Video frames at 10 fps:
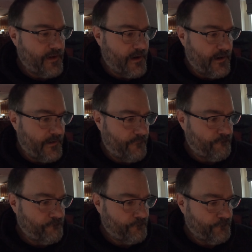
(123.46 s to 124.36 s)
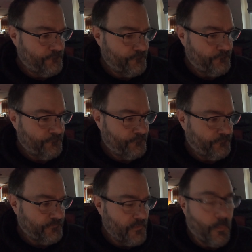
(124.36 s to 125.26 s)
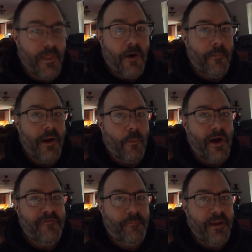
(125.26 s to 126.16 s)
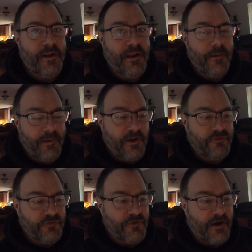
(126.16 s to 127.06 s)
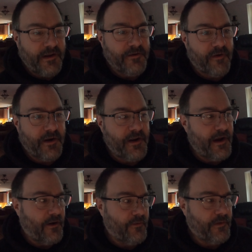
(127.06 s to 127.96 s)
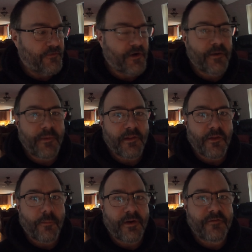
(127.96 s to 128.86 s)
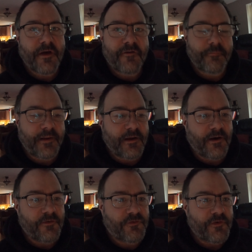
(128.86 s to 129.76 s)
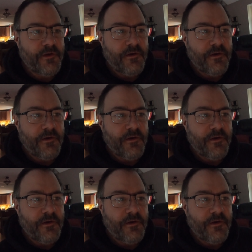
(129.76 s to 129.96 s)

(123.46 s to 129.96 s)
Um, without my wife being here because she's not here right now, it's going to be a little bit tough because